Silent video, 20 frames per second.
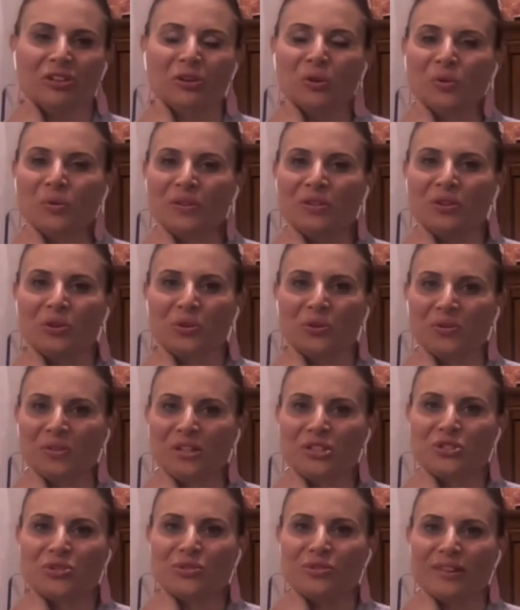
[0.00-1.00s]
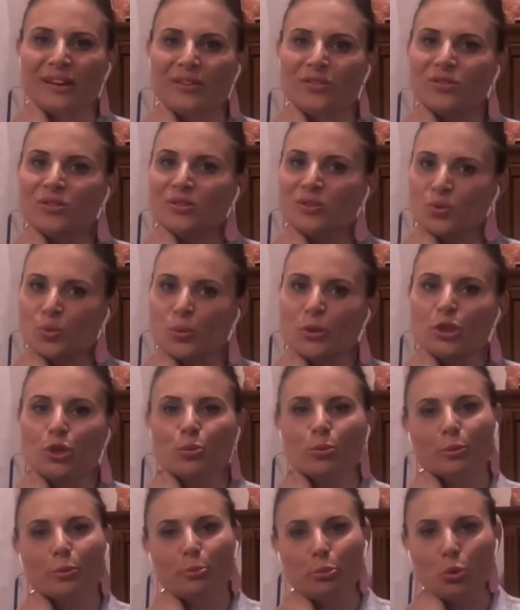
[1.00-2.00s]
in the early 2000s
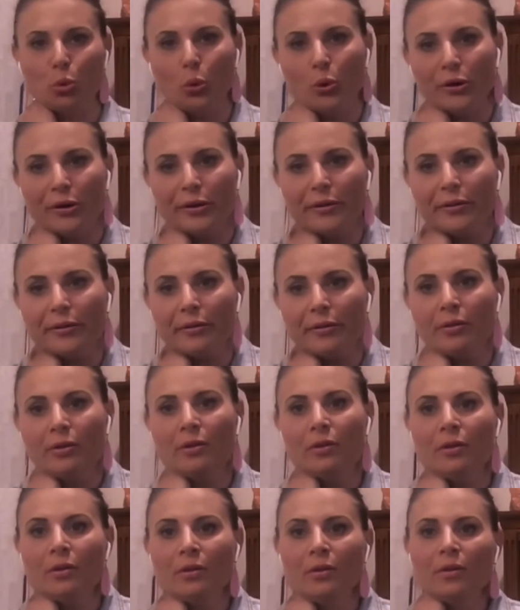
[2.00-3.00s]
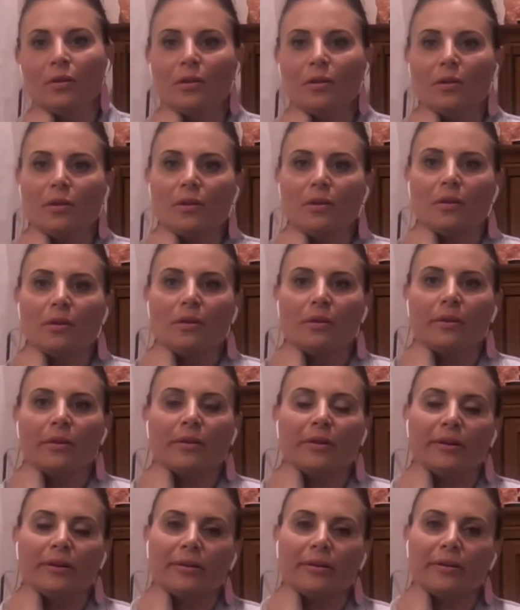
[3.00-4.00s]
when you were born,
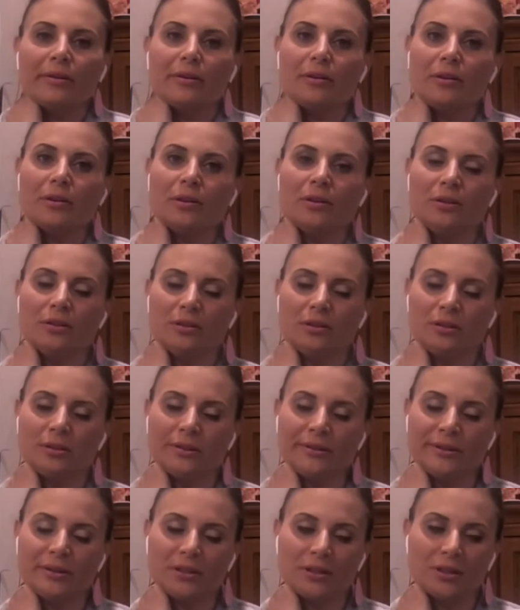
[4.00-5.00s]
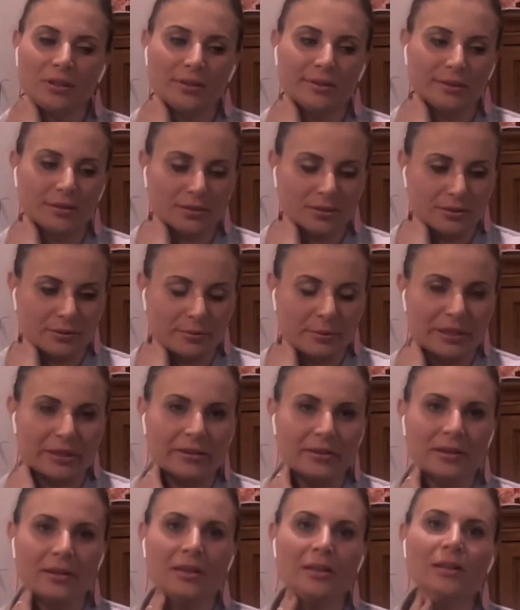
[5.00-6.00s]
Aaron.
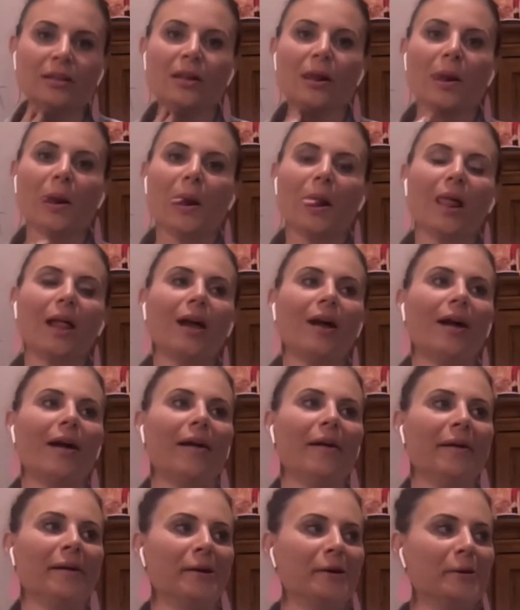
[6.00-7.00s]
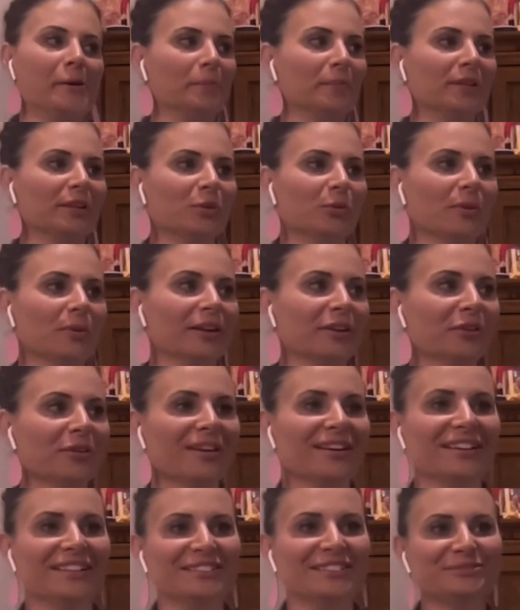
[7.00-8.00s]
Man. Like
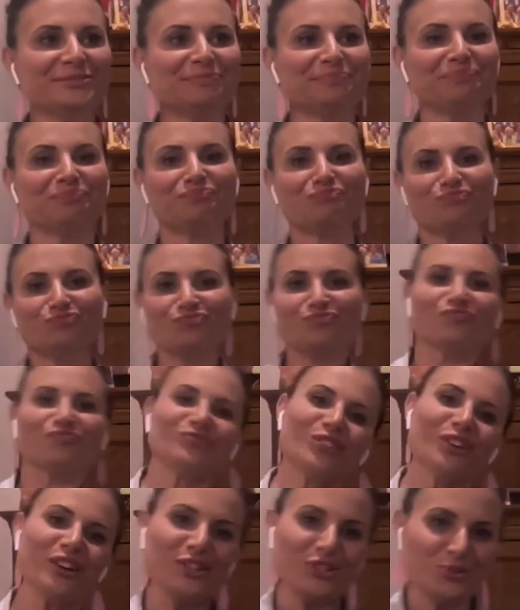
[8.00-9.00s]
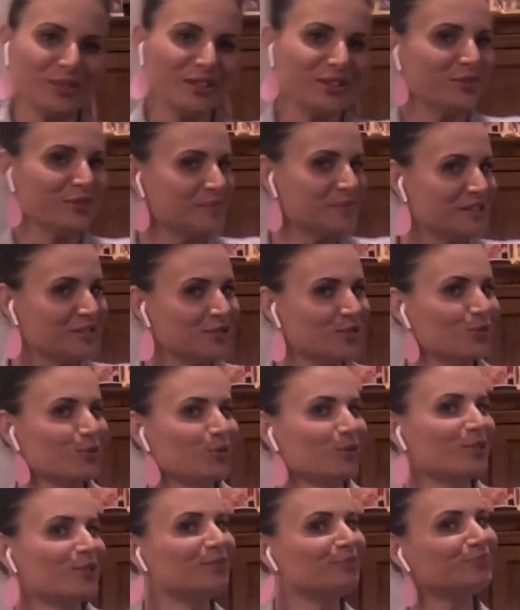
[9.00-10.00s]
when I graduated from
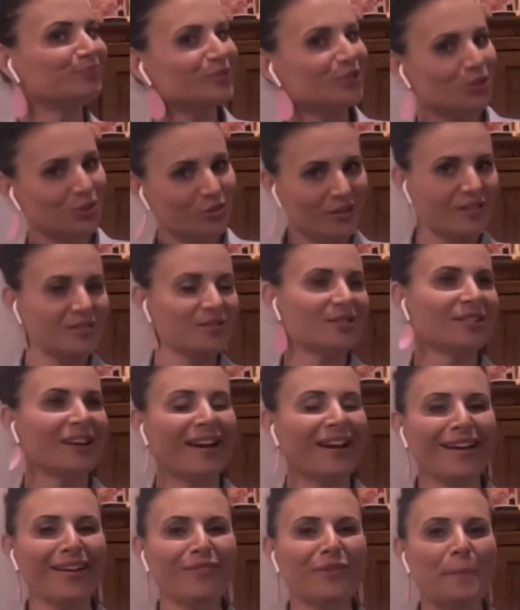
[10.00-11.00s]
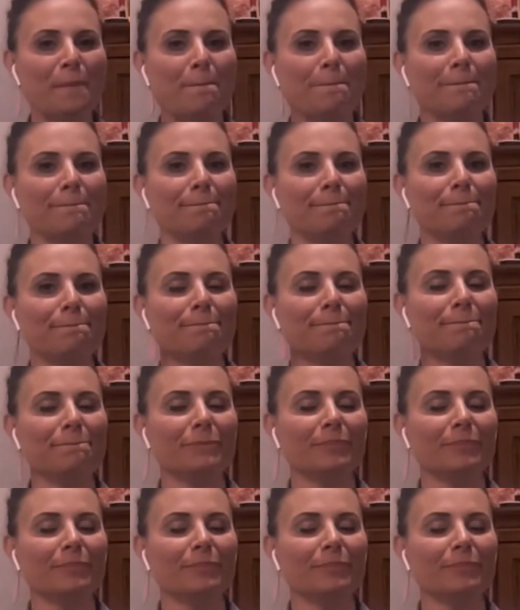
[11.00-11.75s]
school, 2000. I have